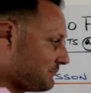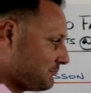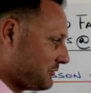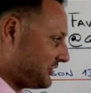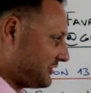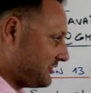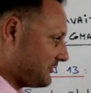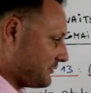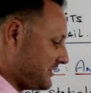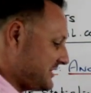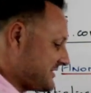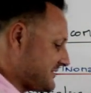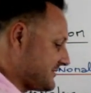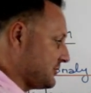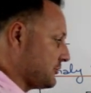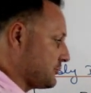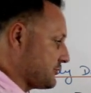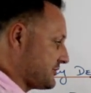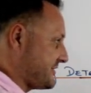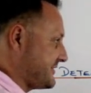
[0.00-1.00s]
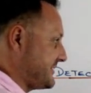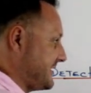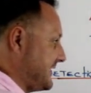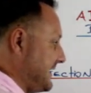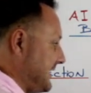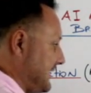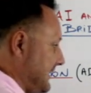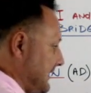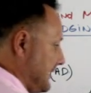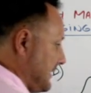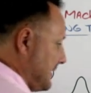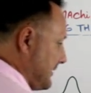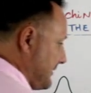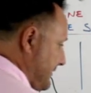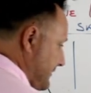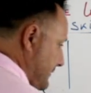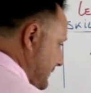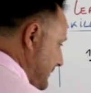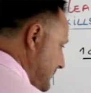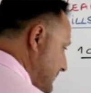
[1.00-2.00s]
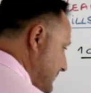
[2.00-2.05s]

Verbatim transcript: but there is no C. So